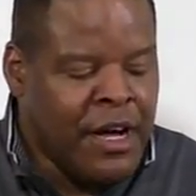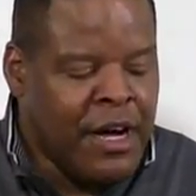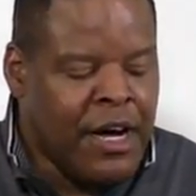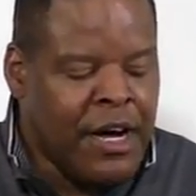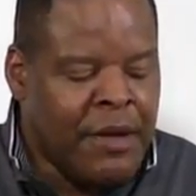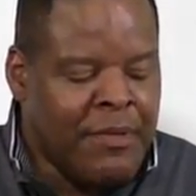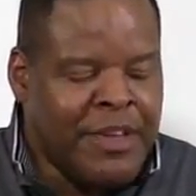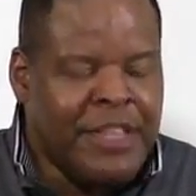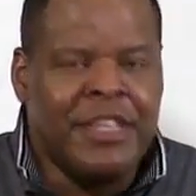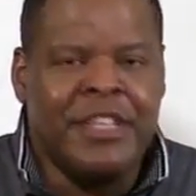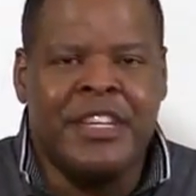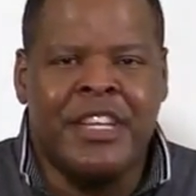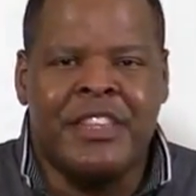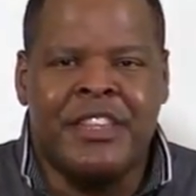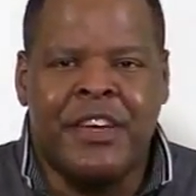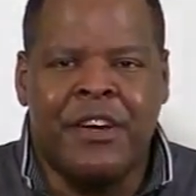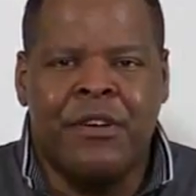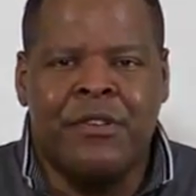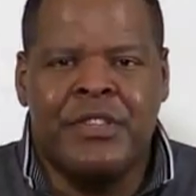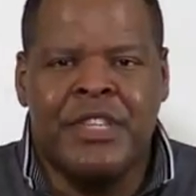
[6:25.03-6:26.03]
And then the
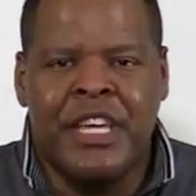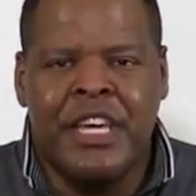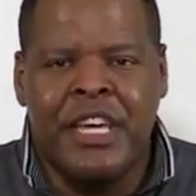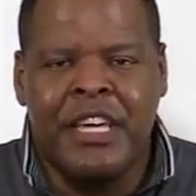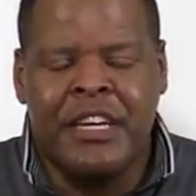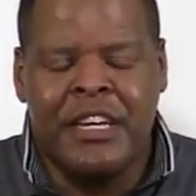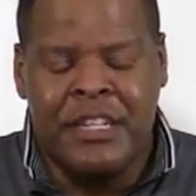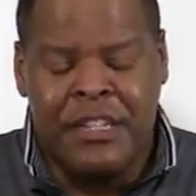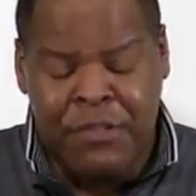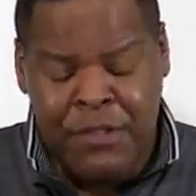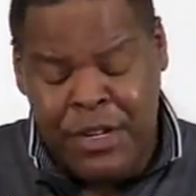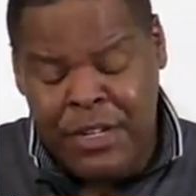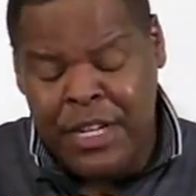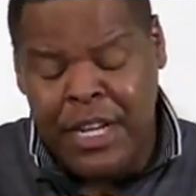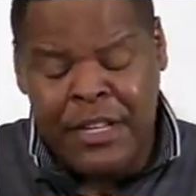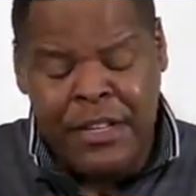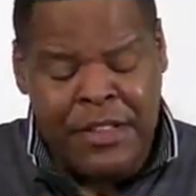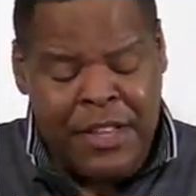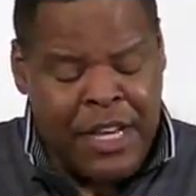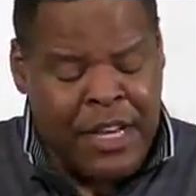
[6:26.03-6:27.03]
third thing, or
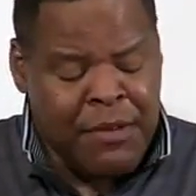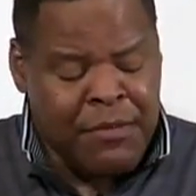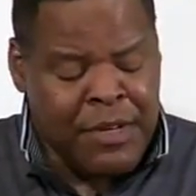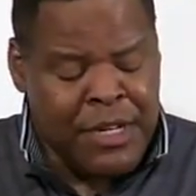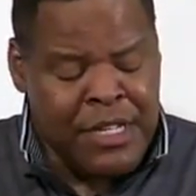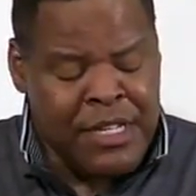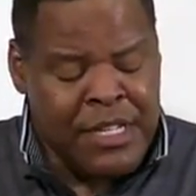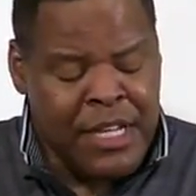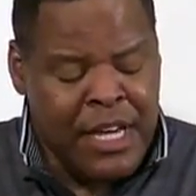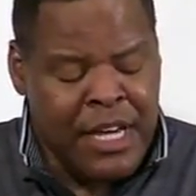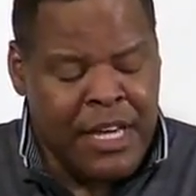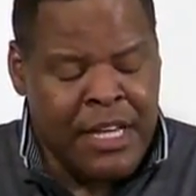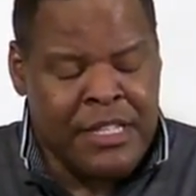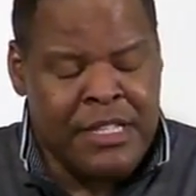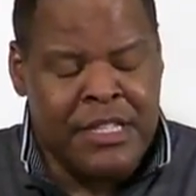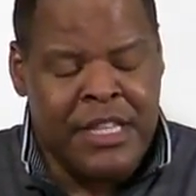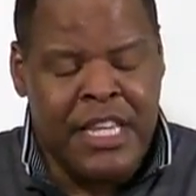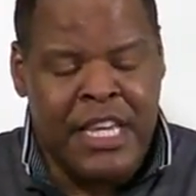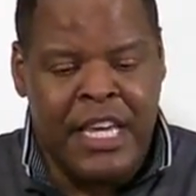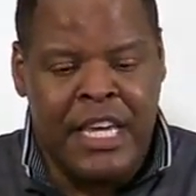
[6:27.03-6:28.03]
another thing I want to say, is